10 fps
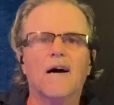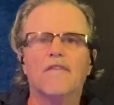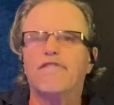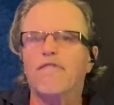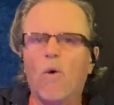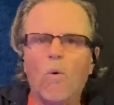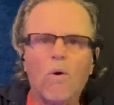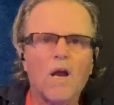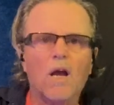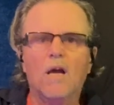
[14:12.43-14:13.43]

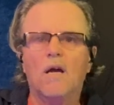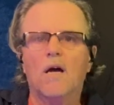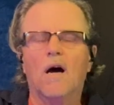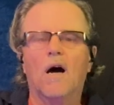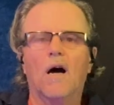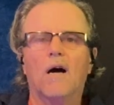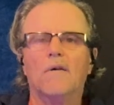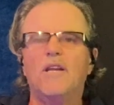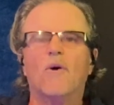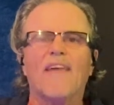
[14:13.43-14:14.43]
folk,
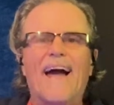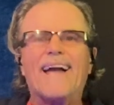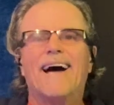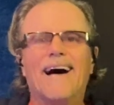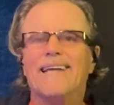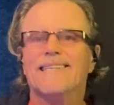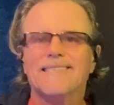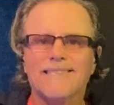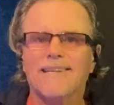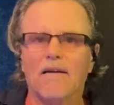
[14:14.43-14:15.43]
that kind of
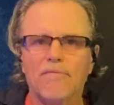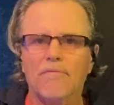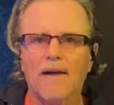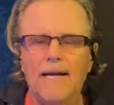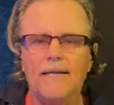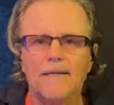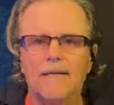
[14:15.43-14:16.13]
stuff, right?